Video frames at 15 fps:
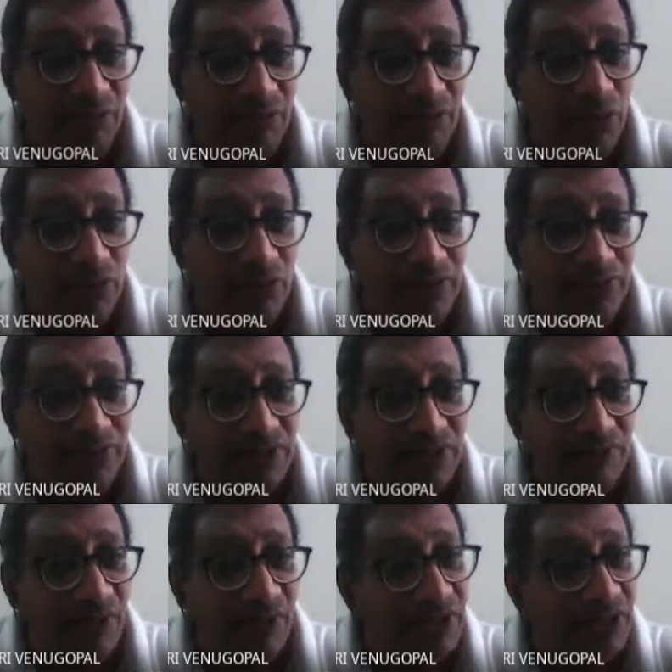W is
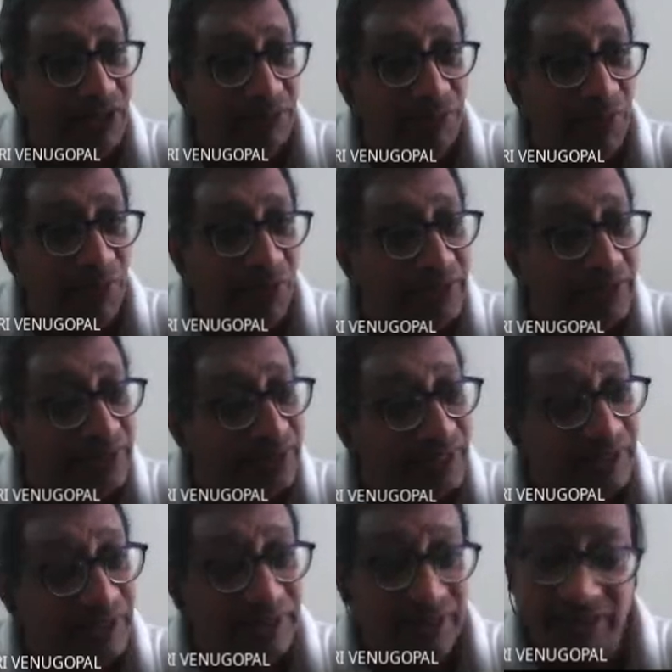
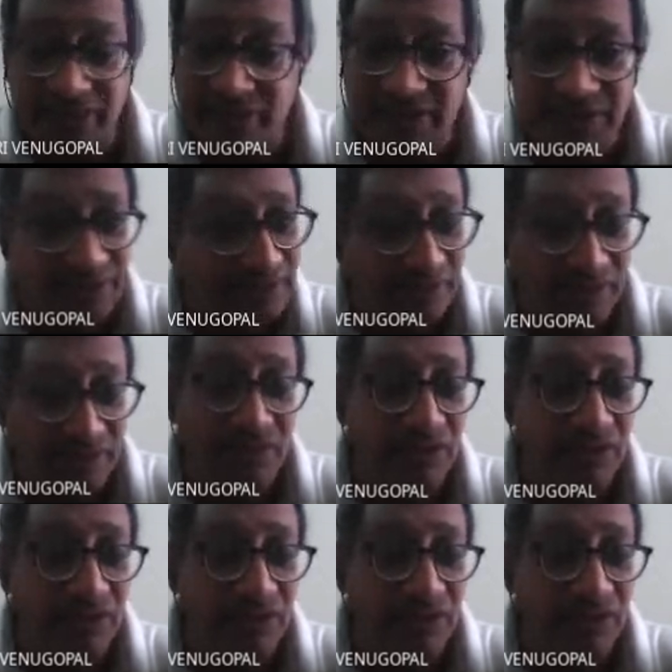40.333 is there.